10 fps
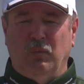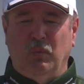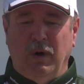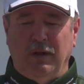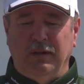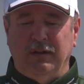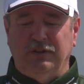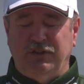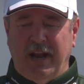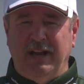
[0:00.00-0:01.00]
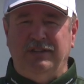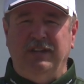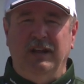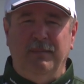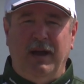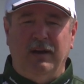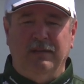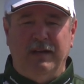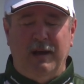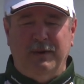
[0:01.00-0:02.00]
will change the amount
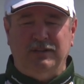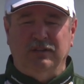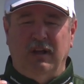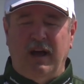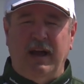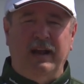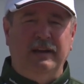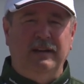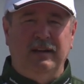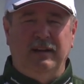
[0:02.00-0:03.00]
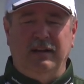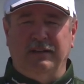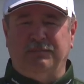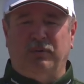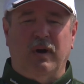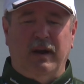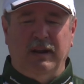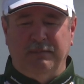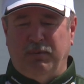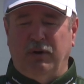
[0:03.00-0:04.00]
of how much line is brought
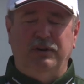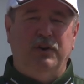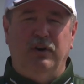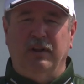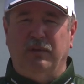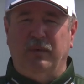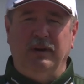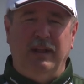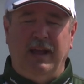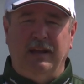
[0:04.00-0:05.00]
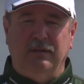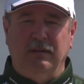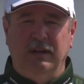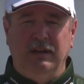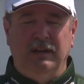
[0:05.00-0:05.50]
in per turn of the reel handle,